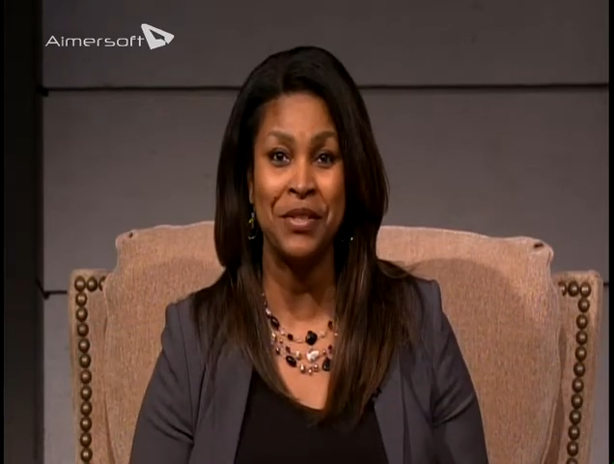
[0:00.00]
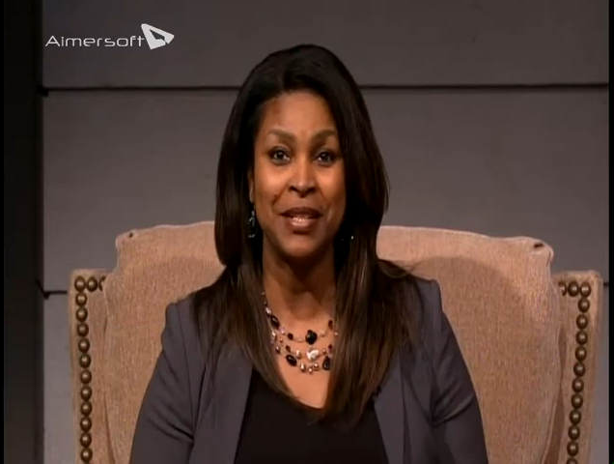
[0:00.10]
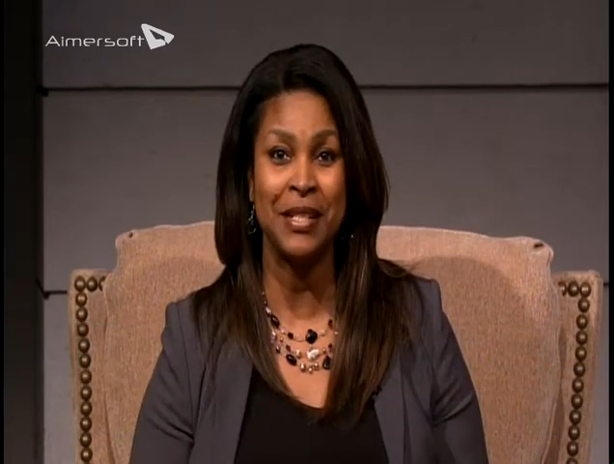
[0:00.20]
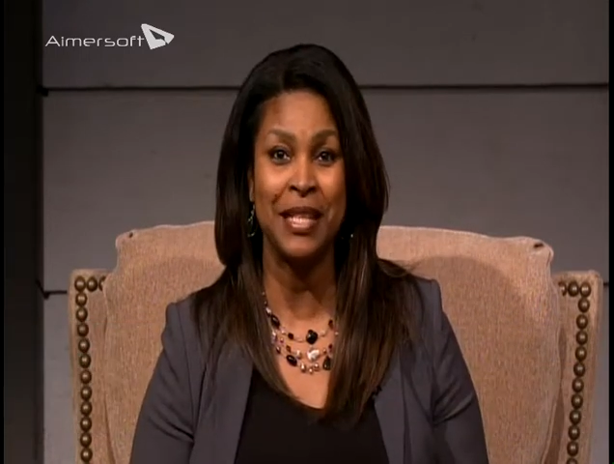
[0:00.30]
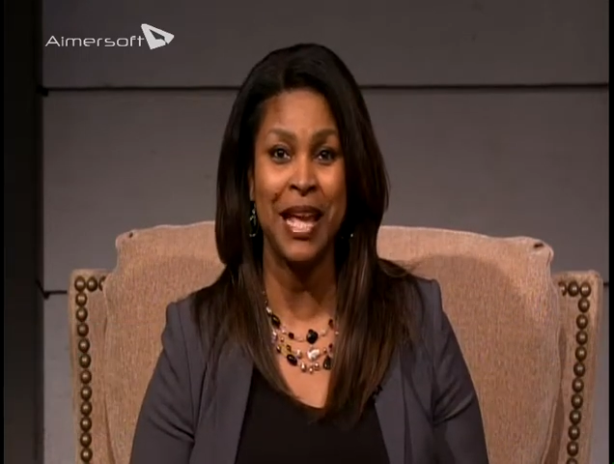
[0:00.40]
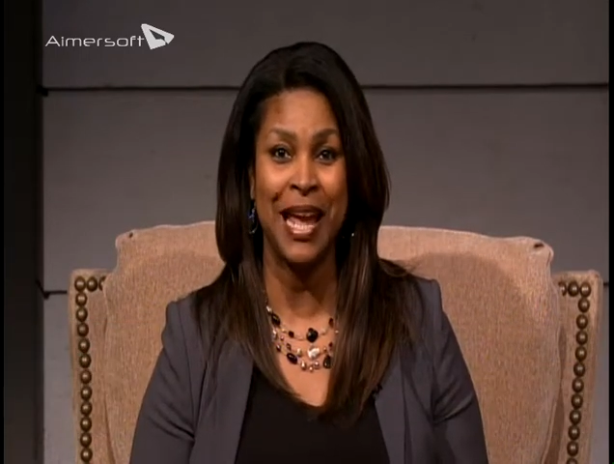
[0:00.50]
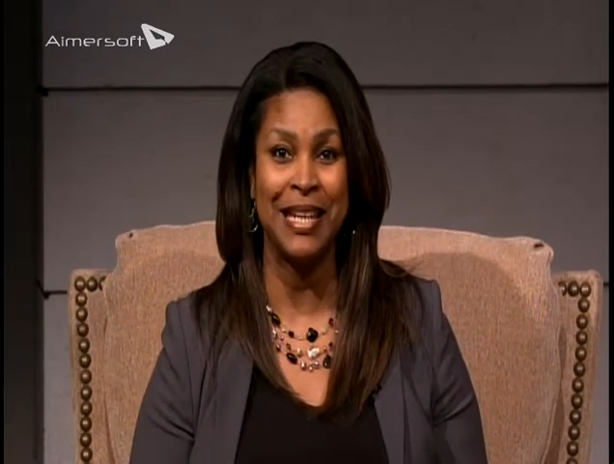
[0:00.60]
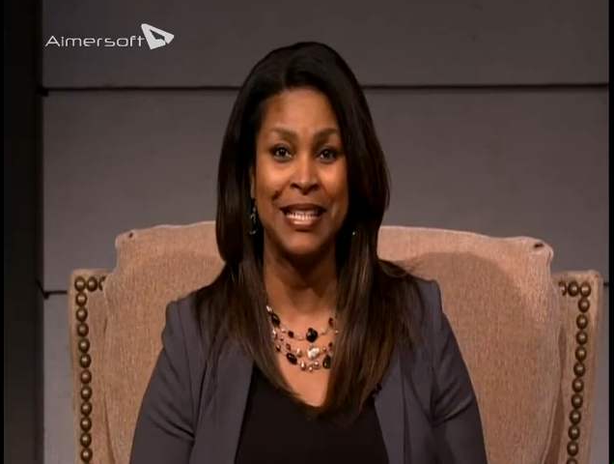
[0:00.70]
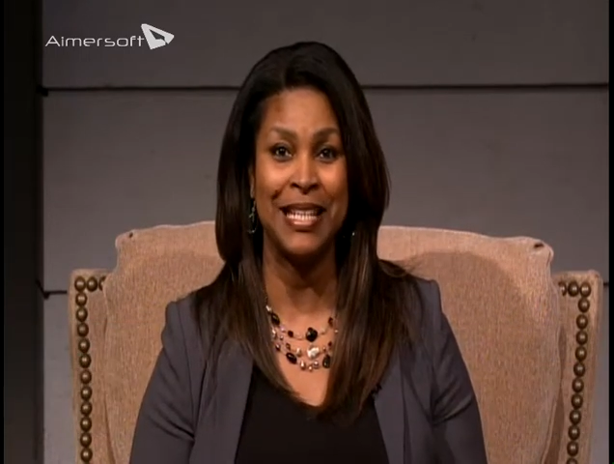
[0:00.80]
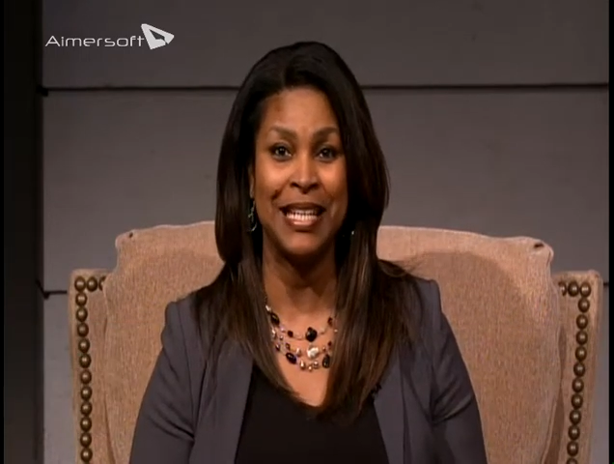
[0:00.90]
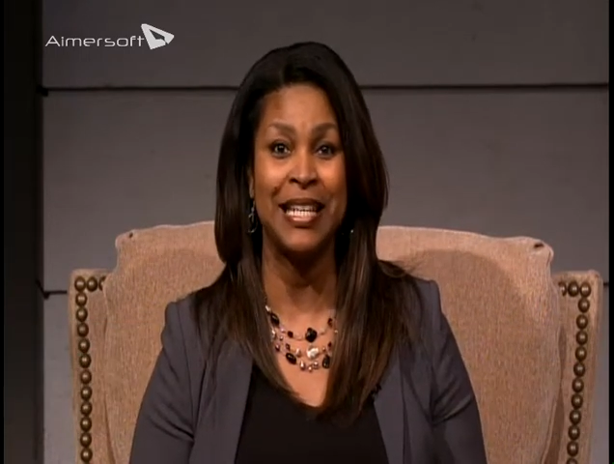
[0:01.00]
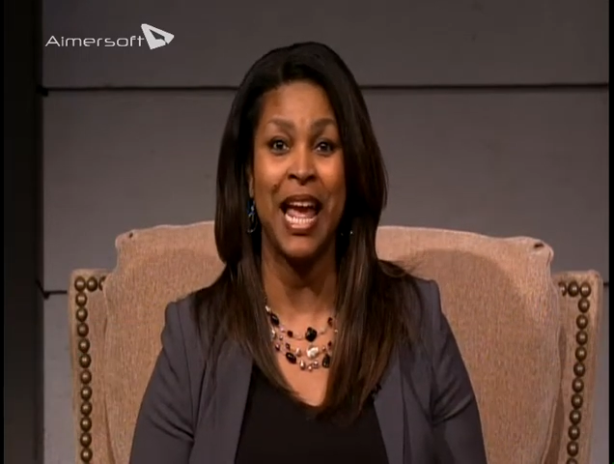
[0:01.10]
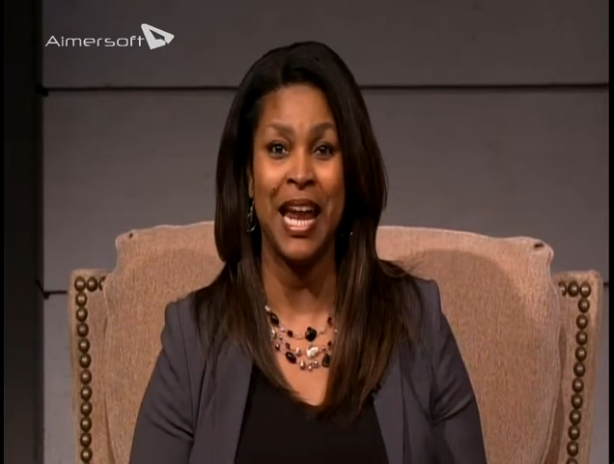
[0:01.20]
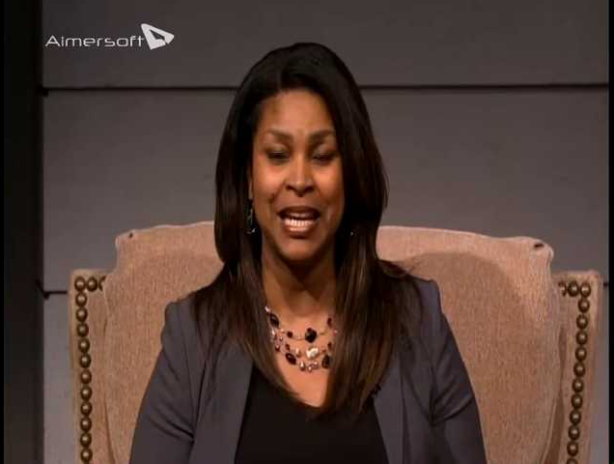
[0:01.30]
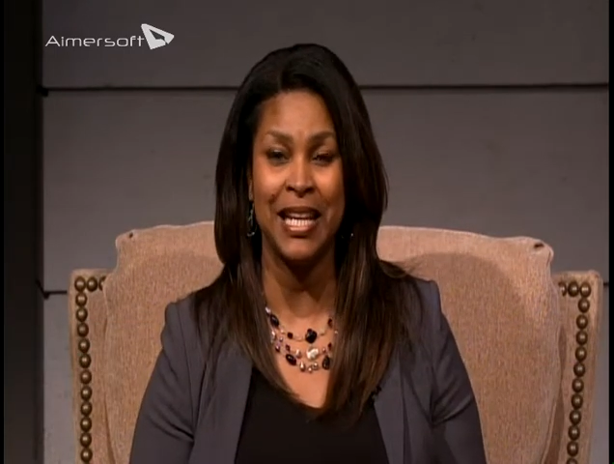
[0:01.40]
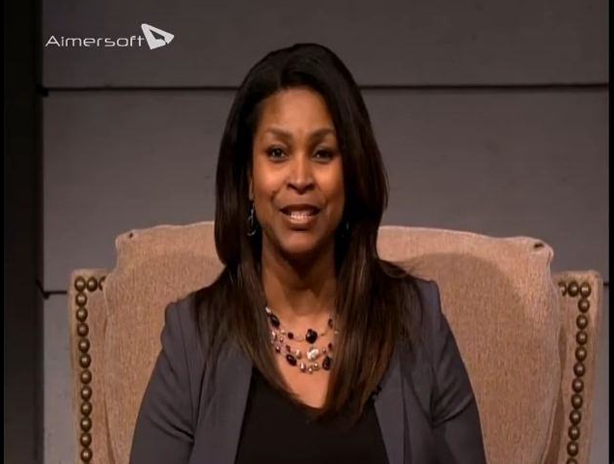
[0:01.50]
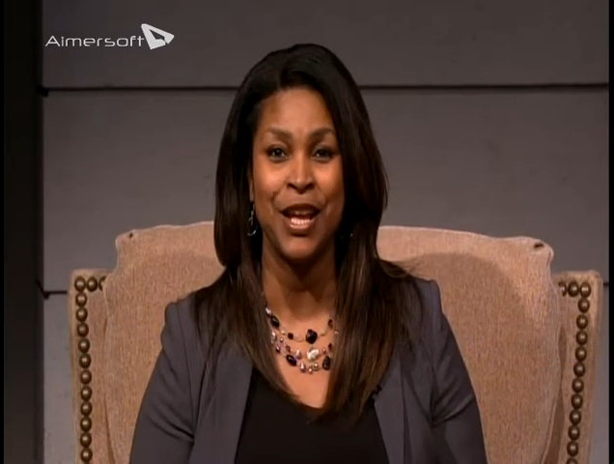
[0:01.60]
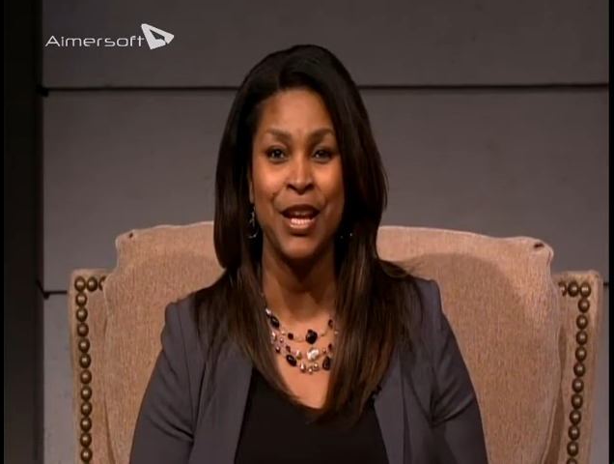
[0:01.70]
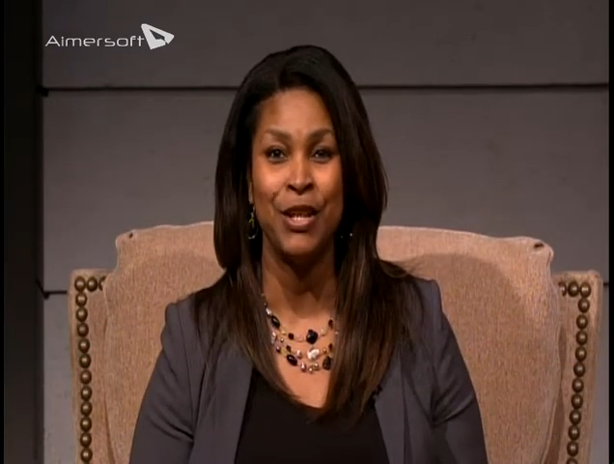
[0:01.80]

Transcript: since the 1880s.